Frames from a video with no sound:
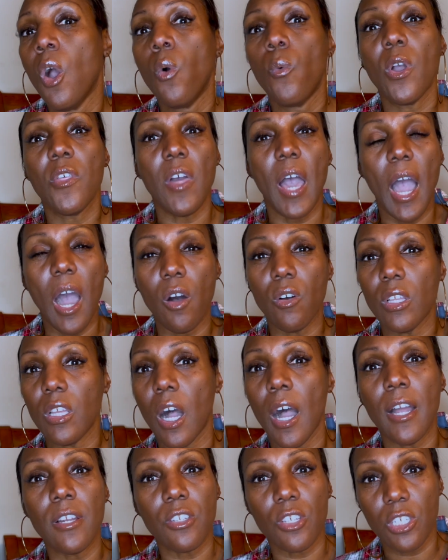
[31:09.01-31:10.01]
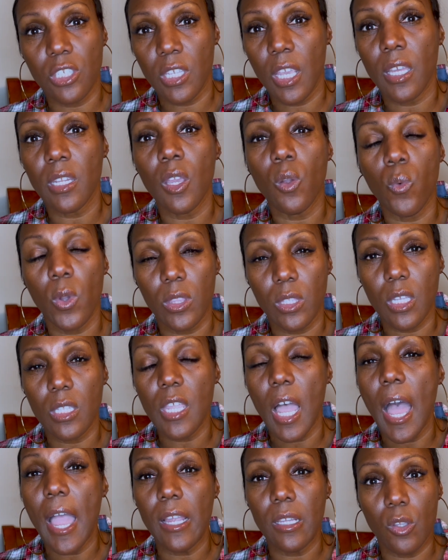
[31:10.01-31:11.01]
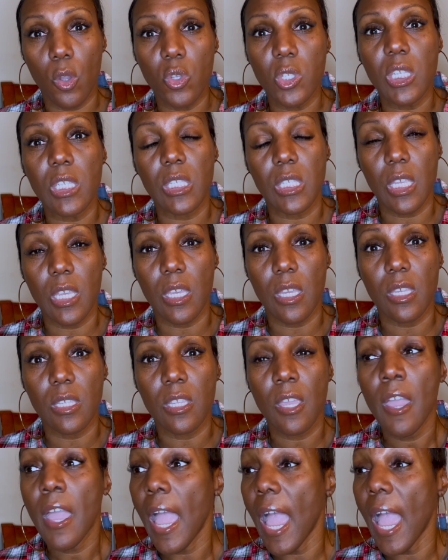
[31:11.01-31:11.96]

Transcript: without understanding what the diagnosis is.